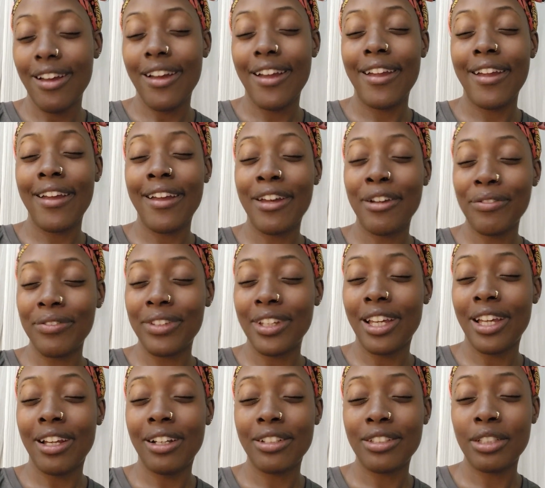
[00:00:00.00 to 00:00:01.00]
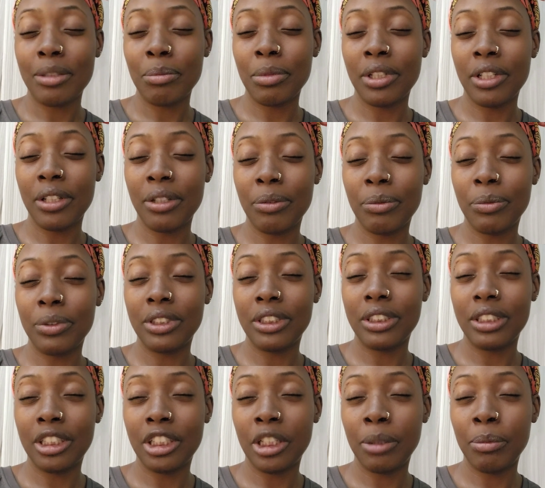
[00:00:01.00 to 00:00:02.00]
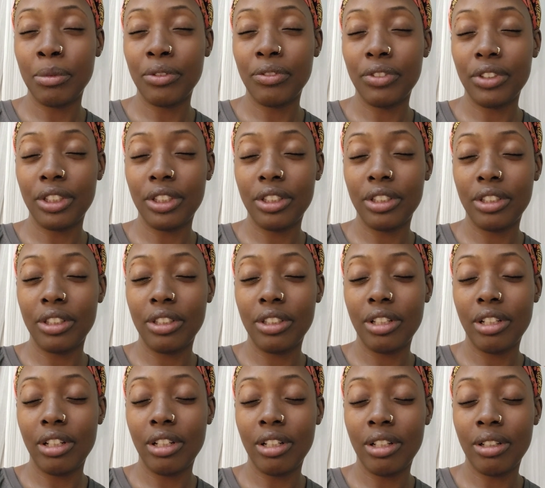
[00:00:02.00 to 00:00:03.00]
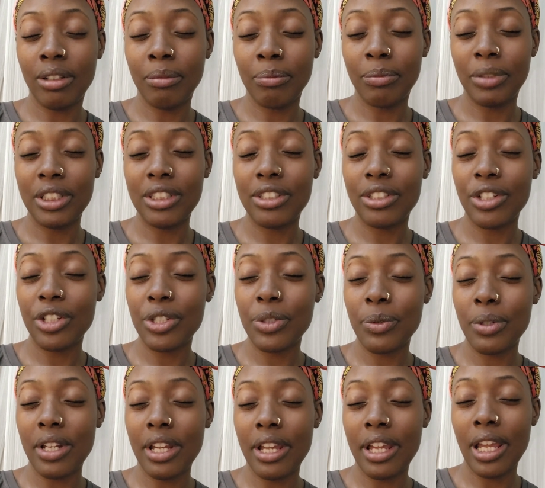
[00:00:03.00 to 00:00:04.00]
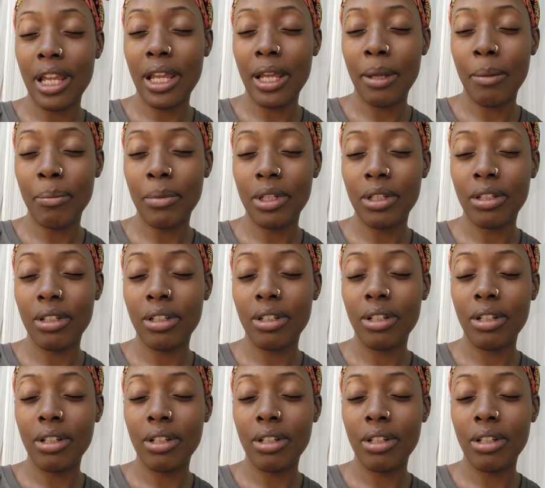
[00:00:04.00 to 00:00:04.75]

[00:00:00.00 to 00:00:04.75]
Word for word: i have the them again what's the name of it um, it starts with an m